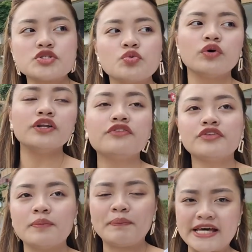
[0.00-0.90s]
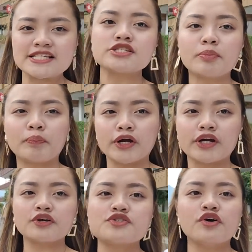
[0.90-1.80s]
One of the best
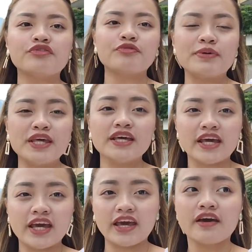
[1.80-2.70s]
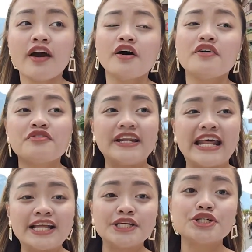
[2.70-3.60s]
perks of being a
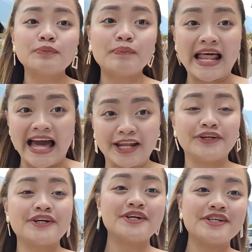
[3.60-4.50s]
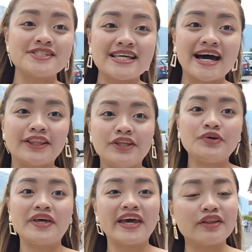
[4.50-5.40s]
financial planner is that
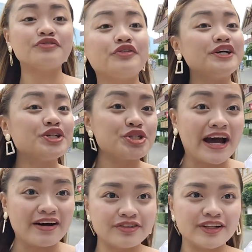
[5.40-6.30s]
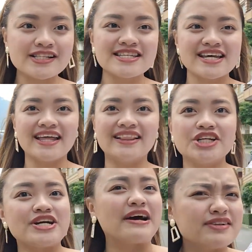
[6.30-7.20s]
you get free travels, and
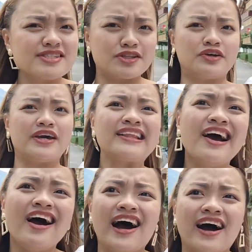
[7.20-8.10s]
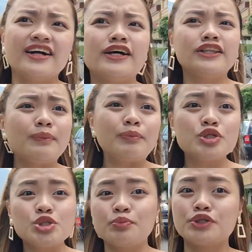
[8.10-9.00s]
the travels that you get are not the
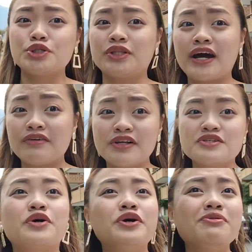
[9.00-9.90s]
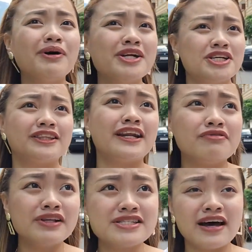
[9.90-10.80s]
pucho-pucho travels or yung budget
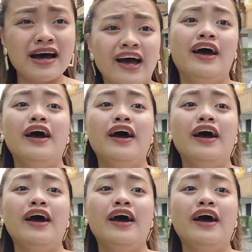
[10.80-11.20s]
travels, ha?